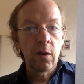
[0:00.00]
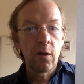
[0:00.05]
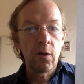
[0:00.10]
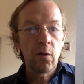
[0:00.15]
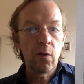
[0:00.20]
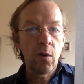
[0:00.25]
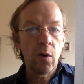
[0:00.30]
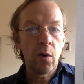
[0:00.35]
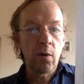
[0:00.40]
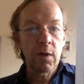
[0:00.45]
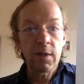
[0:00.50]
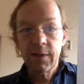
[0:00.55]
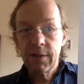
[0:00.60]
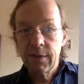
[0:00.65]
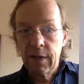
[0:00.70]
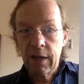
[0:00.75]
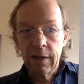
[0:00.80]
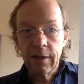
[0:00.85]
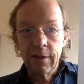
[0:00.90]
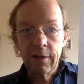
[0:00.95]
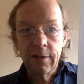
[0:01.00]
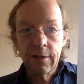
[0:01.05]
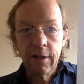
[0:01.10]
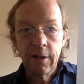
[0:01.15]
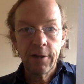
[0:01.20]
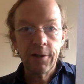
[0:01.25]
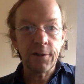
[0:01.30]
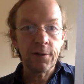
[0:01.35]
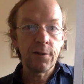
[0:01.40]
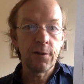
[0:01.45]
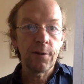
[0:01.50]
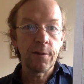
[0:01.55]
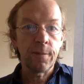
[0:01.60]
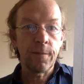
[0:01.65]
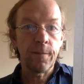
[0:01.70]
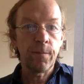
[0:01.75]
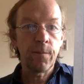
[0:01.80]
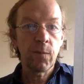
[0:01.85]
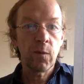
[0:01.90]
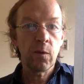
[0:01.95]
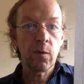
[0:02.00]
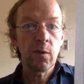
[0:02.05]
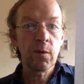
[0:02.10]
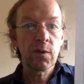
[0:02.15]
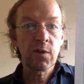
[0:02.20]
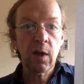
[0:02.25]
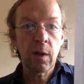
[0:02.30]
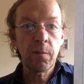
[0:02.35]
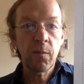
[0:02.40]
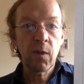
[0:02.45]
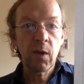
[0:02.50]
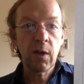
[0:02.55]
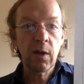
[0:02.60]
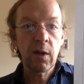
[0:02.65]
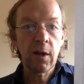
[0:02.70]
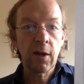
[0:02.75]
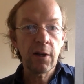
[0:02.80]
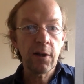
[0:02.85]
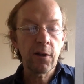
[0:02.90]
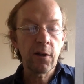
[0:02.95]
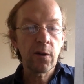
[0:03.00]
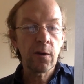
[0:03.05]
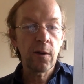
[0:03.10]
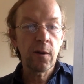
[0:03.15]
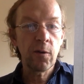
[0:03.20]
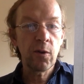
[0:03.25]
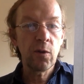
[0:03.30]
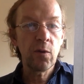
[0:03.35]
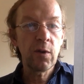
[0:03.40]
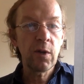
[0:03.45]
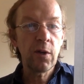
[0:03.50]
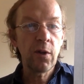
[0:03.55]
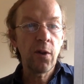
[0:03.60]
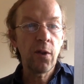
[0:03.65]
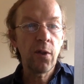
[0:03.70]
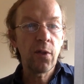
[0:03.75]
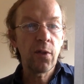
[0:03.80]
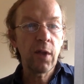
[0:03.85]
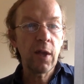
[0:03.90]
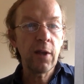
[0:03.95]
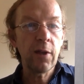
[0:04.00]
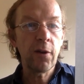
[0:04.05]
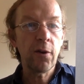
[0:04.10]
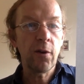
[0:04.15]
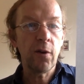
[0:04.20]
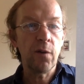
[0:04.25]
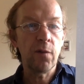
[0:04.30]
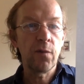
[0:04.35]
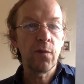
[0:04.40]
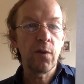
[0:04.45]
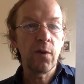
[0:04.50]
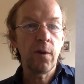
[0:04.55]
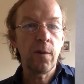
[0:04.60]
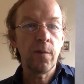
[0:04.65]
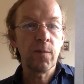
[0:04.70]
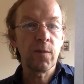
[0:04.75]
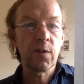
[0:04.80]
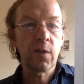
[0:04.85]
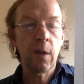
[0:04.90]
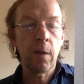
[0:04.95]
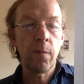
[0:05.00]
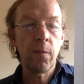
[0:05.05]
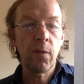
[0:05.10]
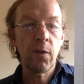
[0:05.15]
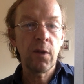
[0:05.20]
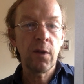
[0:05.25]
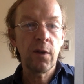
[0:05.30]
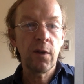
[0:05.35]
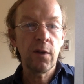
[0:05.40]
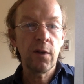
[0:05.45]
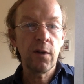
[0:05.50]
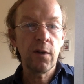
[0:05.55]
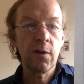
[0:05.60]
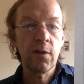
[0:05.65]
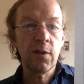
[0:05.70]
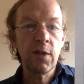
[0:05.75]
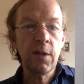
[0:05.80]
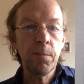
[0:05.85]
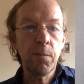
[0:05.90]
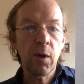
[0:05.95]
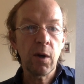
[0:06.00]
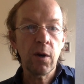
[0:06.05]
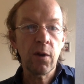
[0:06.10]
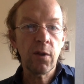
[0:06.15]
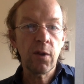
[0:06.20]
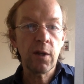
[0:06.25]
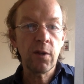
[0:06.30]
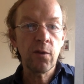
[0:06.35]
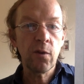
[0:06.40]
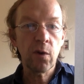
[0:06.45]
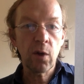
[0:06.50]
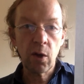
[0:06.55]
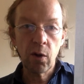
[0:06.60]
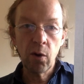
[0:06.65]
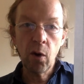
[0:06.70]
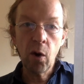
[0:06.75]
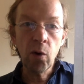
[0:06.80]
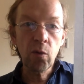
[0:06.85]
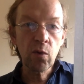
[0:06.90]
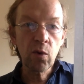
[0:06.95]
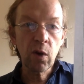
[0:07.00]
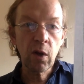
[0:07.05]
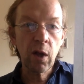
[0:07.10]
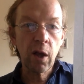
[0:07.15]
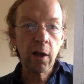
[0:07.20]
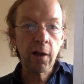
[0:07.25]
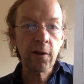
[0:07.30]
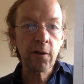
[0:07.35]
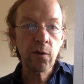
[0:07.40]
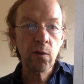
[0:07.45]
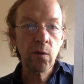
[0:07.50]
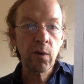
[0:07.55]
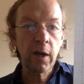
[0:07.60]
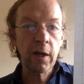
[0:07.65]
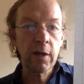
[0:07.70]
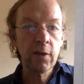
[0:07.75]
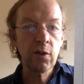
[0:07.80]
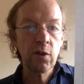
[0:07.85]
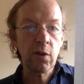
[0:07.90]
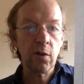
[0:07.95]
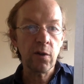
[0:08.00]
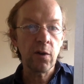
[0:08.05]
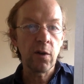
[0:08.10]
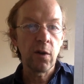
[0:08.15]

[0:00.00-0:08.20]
you know, a second hit, you know, something like you didn't think of, something deeper than your own calculation.